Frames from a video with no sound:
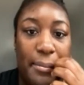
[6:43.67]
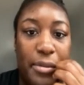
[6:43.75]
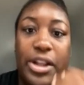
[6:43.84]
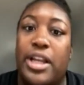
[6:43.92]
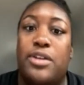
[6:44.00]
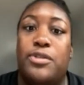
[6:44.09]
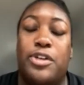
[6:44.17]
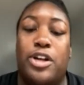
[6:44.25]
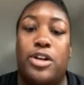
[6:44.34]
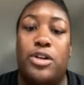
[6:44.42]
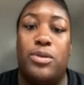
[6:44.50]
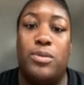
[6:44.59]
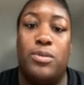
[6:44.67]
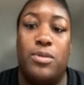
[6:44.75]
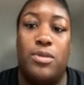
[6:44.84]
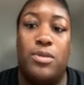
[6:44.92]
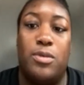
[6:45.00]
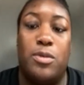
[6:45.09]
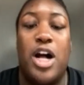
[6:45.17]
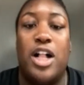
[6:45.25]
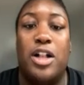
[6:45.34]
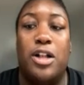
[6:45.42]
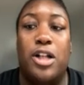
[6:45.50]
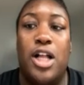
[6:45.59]
plan for
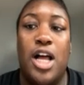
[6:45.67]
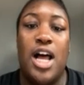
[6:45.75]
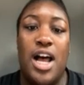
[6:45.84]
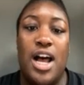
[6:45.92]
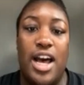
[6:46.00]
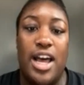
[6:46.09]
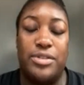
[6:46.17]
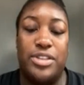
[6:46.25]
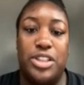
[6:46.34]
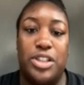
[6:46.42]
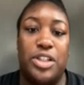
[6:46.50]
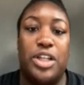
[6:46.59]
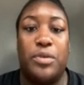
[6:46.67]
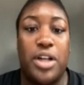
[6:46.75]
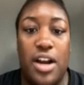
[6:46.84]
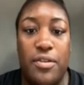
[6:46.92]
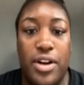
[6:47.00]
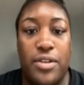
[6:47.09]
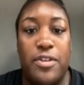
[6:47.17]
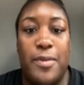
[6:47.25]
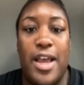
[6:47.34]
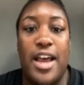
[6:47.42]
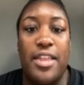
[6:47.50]
while I was still like recovering from that.